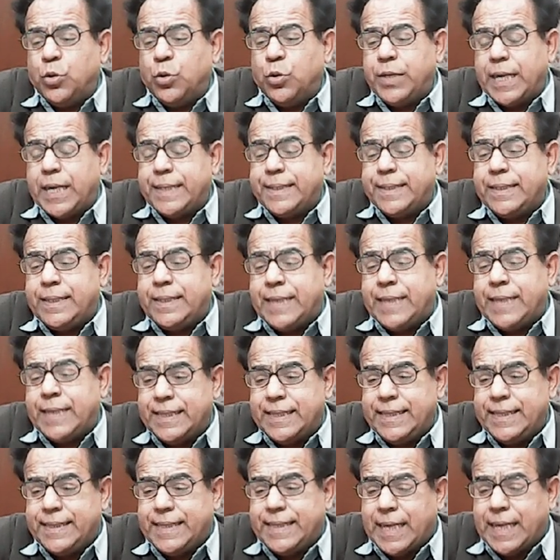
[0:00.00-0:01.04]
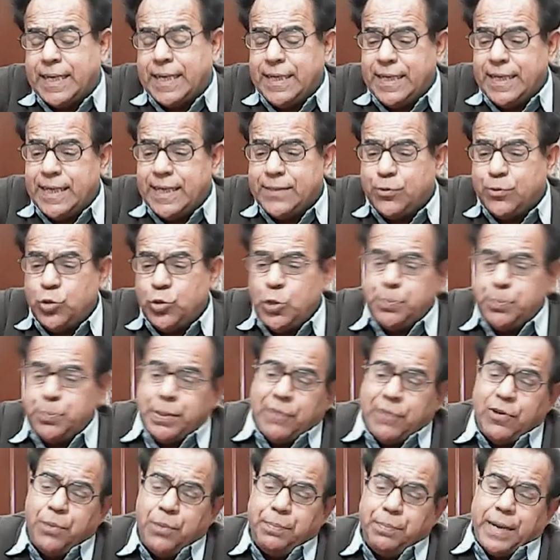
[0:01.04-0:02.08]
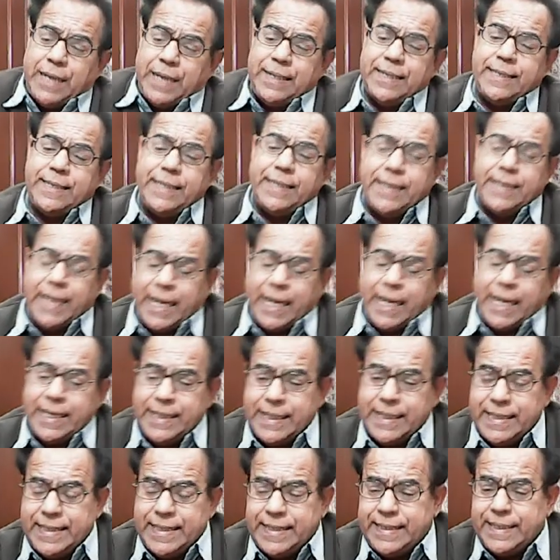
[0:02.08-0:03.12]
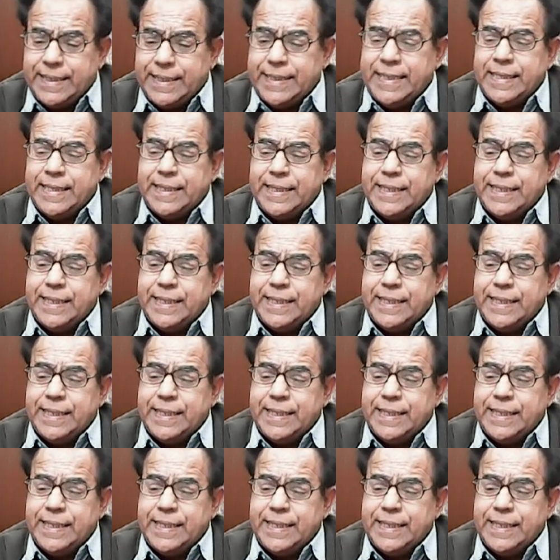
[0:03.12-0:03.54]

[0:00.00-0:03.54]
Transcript: that is 10 raised to the power minus 9 is in the